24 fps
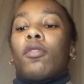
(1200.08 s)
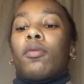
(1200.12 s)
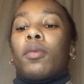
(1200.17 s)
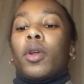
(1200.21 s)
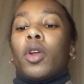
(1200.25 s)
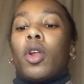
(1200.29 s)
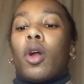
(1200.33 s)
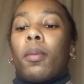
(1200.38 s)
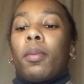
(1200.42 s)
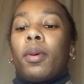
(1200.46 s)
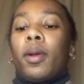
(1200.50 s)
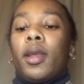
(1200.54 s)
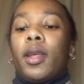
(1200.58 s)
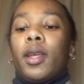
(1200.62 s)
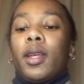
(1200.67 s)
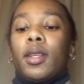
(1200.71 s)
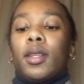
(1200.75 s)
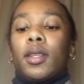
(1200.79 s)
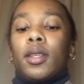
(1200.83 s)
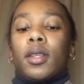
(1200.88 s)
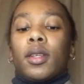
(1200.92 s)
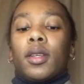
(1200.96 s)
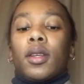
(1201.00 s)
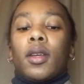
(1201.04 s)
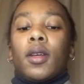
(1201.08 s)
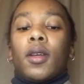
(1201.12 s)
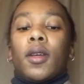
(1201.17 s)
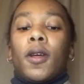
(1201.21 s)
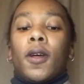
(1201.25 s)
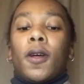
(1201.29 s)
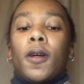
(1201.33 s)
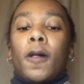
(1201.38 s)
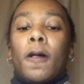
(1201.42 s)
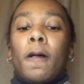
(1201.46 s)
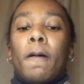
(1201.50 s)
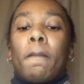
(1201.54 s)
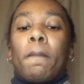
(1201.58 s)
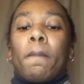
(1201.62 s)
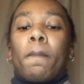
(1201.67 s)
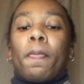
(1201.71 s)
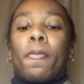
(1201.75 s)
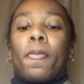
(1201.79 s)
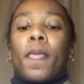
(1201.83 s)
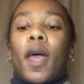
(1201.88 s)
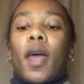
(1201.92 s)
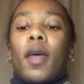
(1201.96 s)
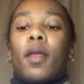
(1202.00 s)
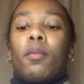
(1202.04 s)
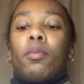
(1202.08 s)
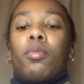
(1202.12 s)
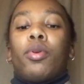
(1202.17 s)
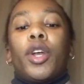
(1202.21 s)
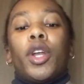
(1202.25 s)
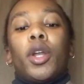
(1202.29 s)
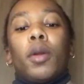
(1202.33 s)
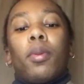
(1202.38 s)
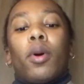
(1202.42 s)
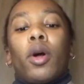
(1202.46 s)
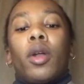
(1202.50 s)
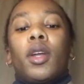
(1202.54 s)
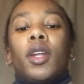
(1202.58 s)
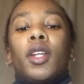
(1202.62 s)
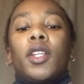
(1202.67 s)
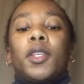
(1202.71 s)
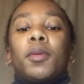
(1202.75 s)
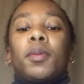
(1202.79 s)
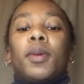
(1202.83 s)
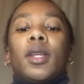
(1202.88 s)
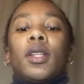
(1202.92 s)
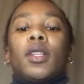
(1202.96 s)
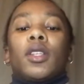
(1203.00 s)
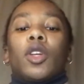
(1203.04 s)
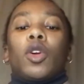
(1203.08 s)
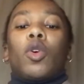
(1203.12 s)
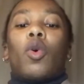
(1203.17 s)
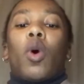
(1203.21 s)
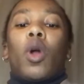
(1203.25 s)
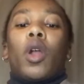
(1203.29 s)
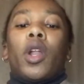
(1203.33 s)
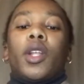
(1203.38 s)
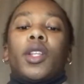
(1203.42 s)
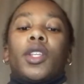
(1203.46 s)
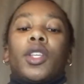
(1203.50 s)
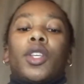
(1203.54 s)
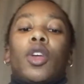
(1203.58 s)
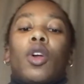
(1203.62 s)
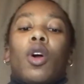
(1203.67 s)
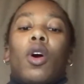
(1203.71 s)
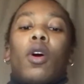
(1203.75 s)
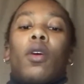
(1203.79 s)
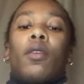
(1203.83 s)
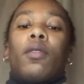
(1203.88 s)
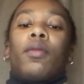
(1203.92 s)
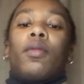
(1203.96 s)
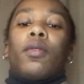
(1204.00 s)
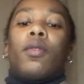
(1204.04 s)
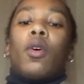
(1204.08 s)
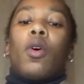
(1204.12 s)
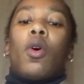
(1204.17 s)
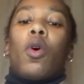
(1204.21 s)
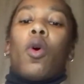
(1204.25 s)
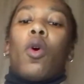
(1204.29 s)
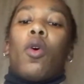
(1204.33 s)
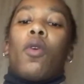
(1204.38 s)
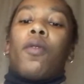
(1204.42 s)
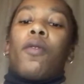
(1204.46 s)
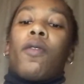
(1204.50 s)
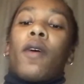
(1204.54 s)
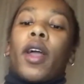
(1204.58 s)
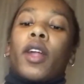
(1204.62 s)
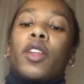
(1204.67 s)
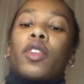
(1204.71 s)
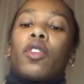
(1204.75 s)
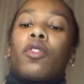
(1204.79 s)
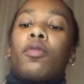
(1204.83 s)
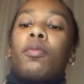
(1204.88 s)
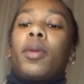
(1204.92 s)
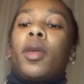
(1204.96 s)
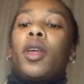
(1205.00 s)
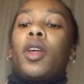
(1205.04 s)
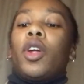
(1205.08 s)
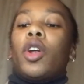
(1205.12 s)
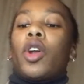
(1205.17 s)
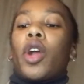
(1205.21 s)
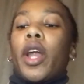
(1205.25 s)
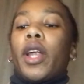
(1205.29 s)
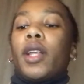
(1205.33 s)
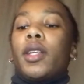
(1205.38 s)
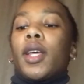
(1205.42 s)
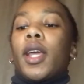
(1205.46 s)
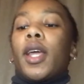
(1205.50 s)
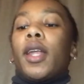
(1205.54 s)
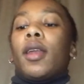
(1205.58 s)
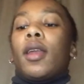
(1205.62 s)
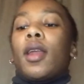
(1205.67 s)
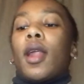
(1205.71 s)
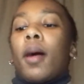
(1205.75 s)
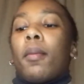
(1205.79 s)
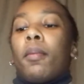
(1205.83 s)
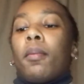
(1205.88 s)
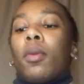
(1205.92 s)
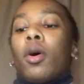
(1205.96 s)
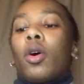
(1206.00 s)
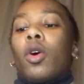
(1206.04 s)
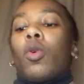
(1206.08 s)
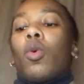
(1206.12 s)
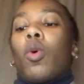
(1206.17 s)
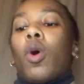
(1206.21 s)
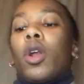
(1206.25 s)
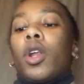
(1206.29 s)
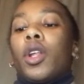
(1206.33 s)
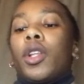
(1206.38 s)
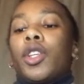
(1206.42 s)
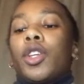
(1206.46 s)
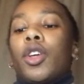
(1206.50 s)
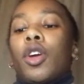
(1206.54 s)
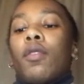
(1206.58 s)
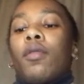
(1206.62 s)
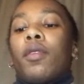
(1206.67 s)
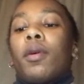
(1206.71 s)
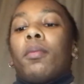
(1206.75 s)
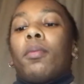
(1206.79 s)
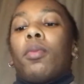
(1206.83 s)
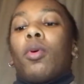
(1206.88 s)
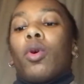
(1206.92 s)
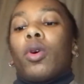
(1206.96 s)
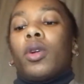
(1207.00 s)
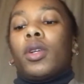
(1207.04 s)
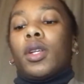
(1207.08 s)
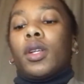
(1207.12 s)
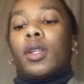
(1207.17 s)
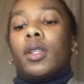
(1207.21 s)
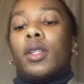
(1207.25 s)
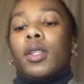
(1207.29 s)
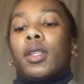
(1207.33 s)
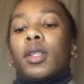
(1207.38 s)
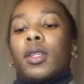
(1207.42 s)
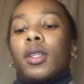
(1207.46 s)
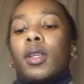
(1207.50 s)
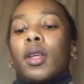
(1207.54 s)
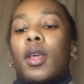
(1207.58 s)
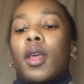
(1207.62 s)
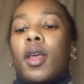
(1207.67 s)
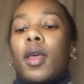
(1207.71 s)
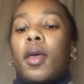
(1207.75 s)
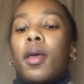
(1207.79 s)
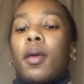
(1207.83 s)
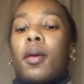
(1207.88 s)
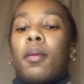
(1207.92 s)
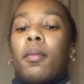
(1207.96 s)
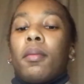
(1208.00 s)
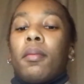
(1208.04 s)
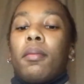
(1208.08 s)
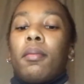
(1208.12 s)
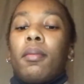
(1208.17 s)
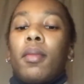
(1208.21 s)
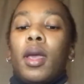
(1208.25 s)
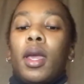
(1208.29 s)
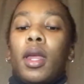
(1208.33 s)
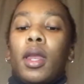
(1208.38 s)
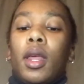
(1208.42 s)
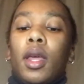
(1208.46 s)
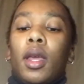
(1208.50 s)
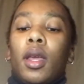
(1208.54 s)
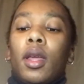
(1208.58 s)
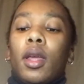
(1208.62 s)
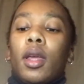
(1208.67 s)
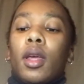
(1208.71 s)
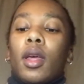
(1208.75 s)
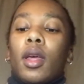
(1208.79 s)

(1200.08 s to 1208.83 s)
monopolies. And predependence means equality of, or fact of being greater in number, quality of importance. Meaning